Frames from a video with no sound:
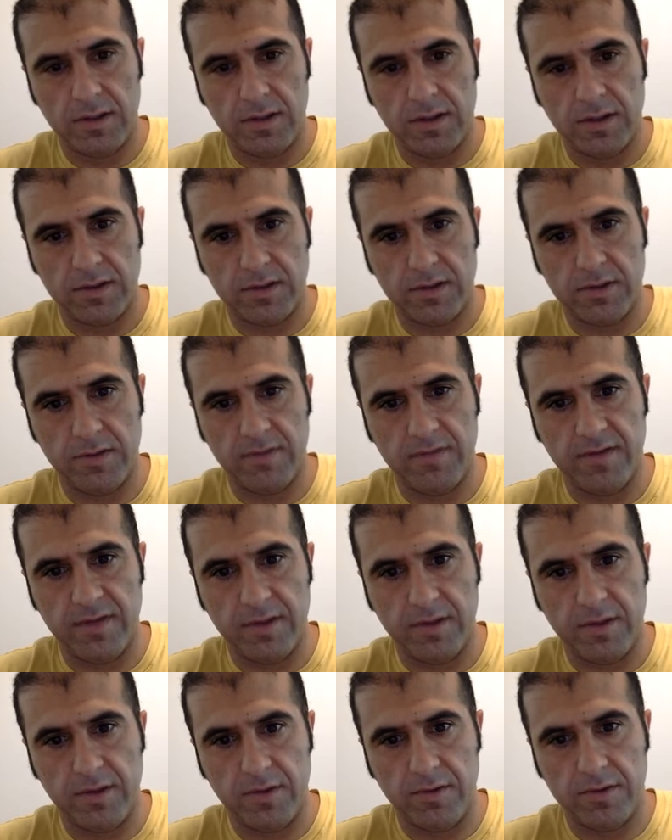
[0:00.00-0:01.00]
suit value
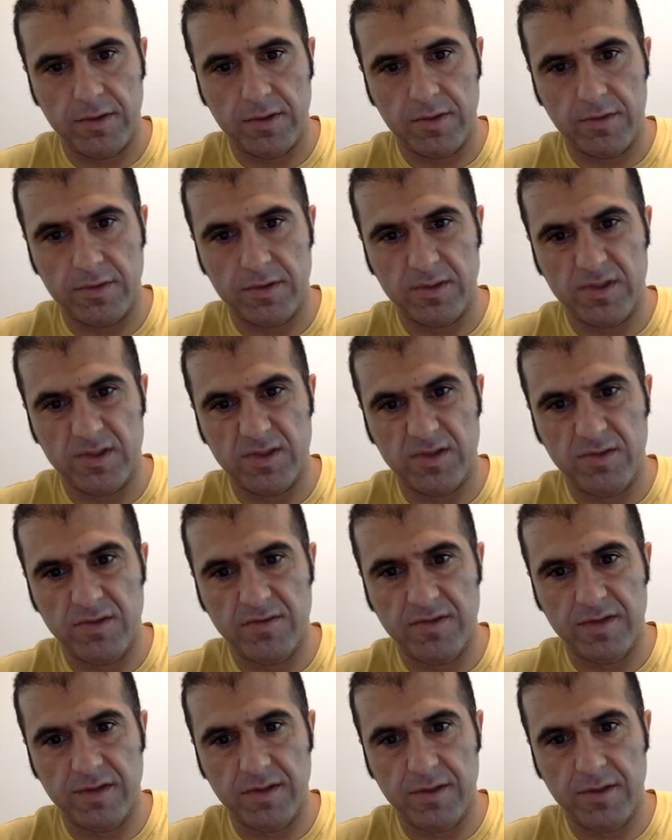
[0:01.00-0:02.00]
is equal to suit
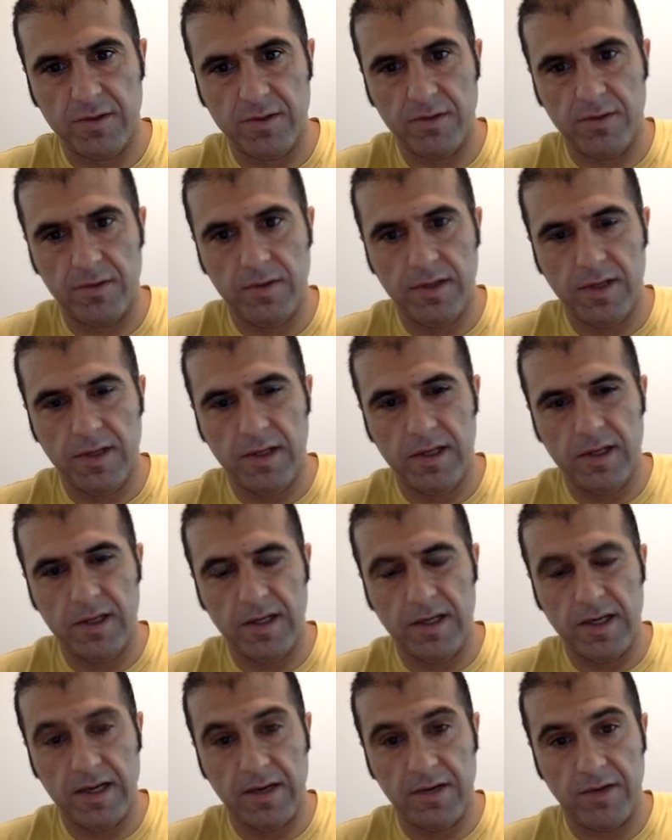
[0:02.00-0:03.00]
value, and
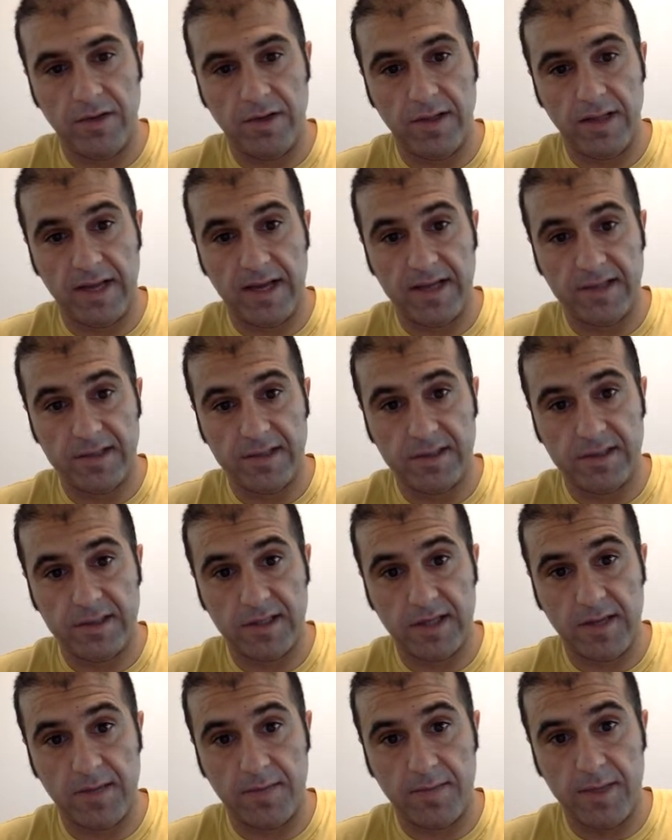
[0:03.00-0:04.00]
now the last step
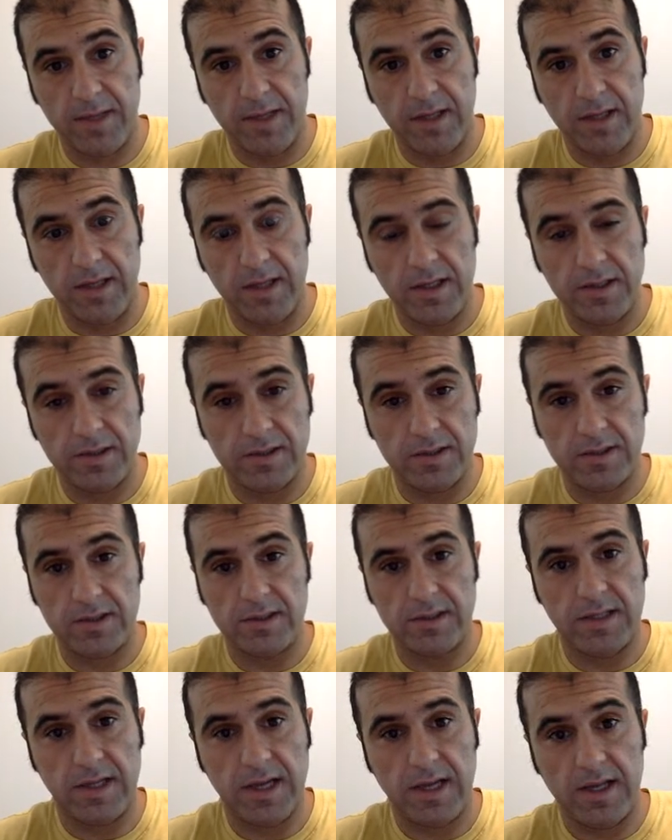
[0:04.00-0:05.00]
is to
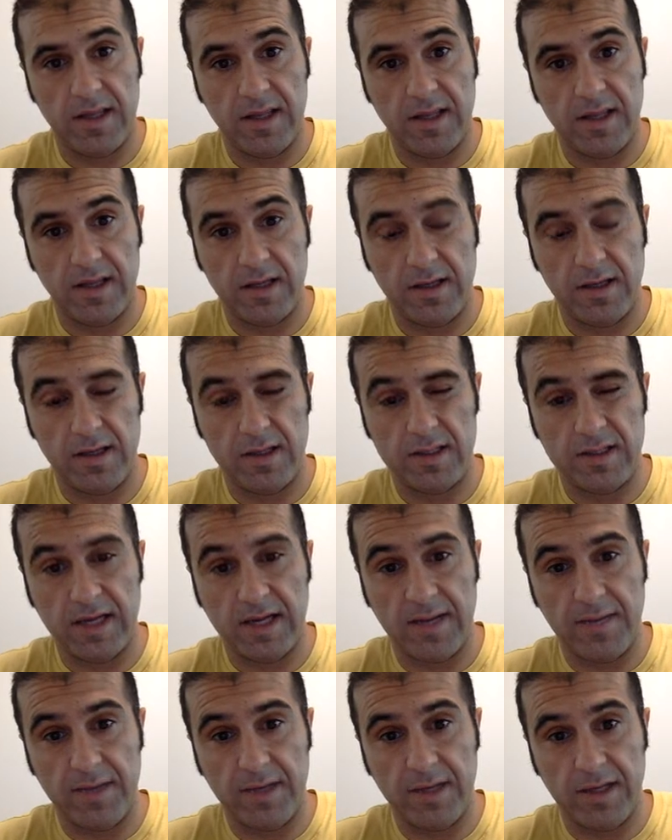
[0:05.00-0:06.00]
say that a
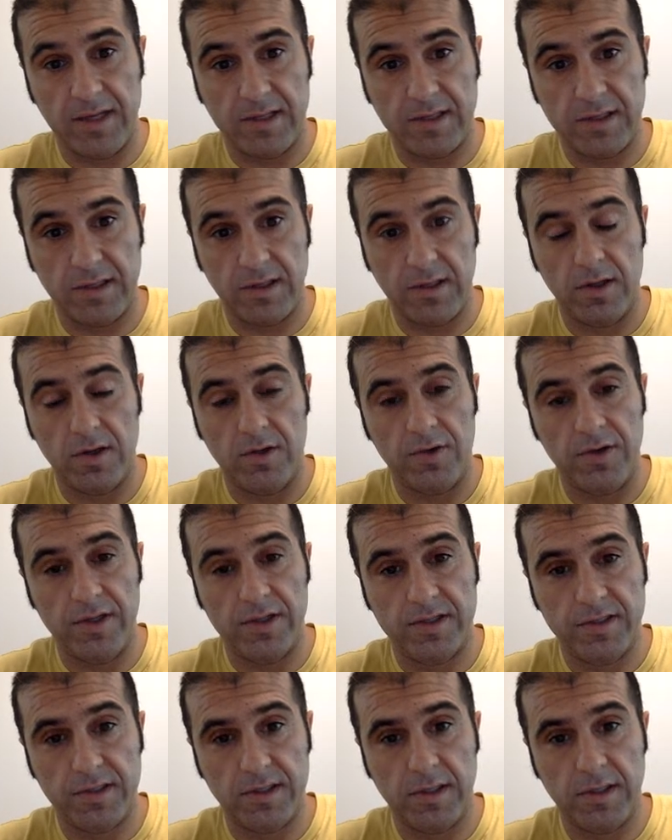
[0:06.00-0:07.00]
diamond has the lowest,
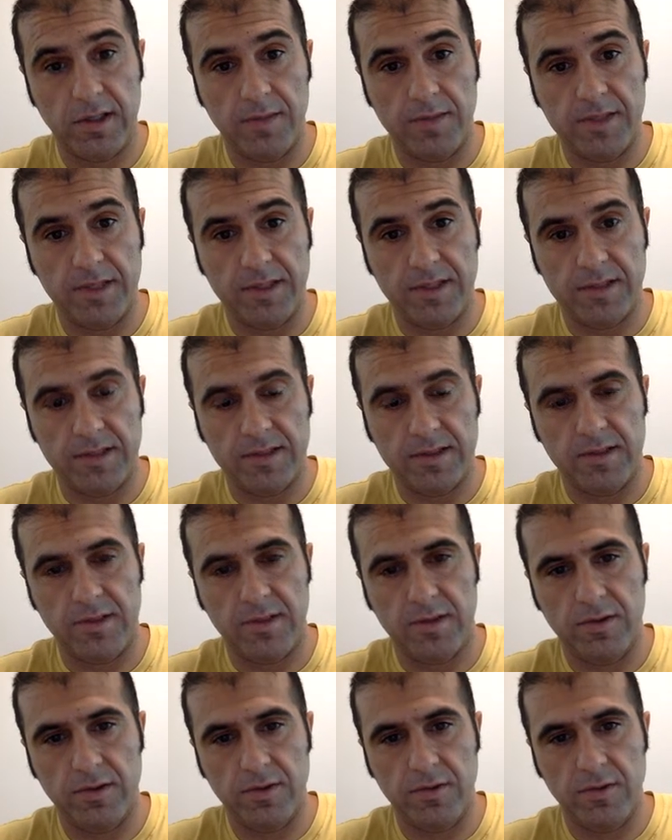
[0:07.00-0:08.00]
clubs has
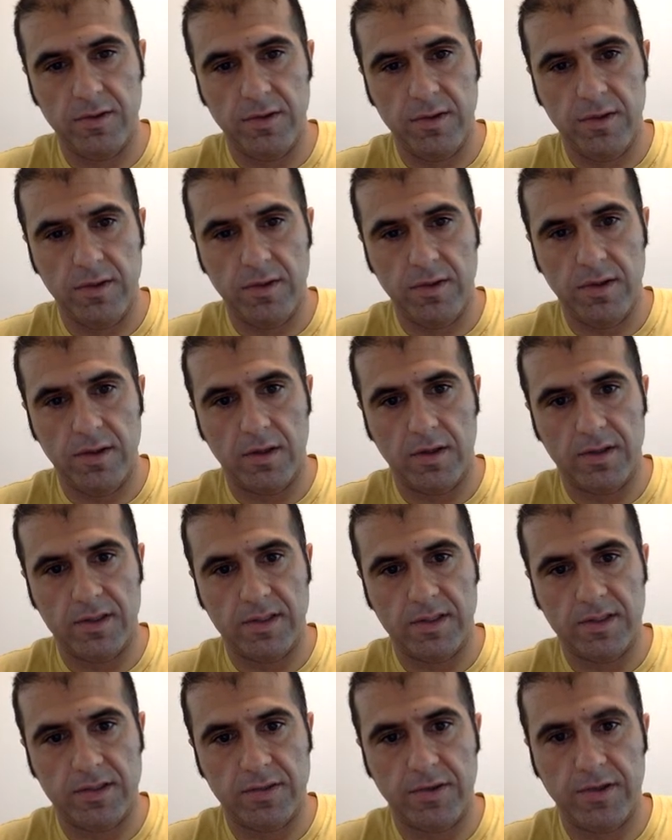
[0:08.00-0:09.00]
two, hearts has
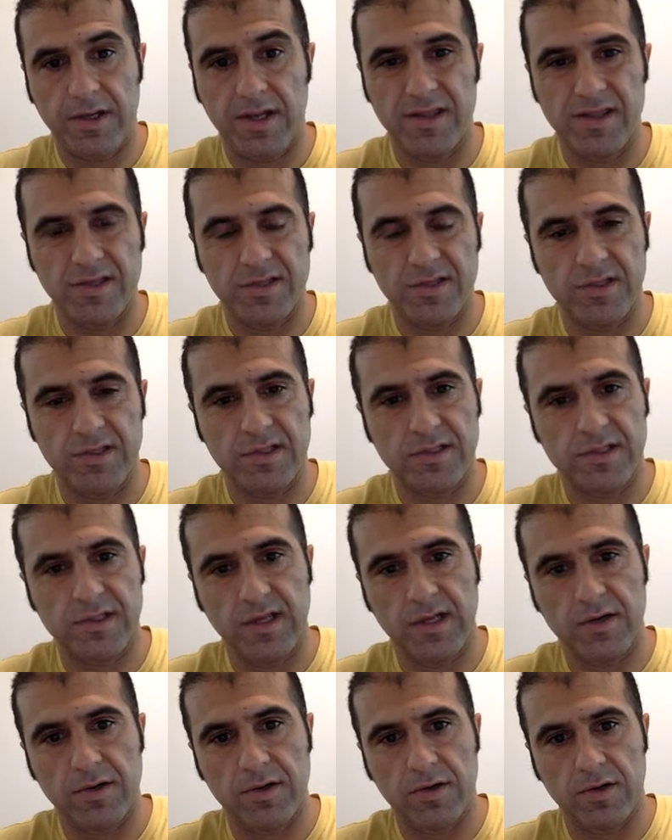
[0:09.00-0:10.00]
three. Again, this isn't standard
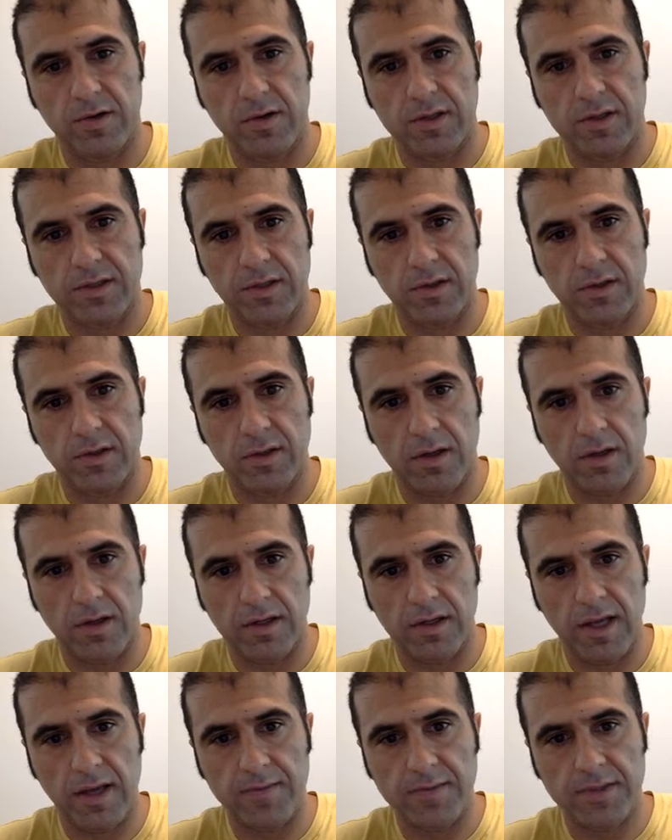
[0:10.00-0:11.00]
across all card
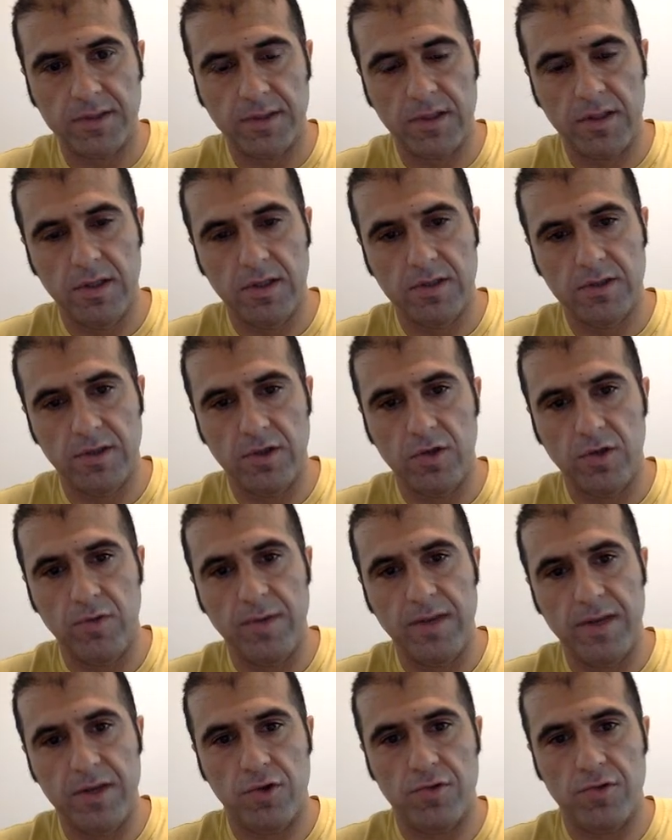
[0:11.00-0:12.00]
games, so you may
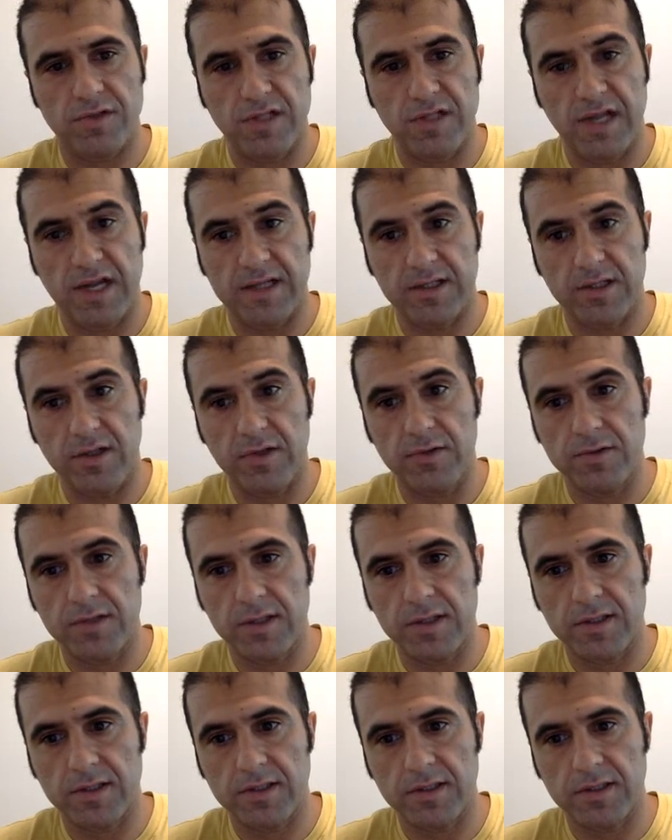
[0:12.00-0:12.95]
choose not to use this.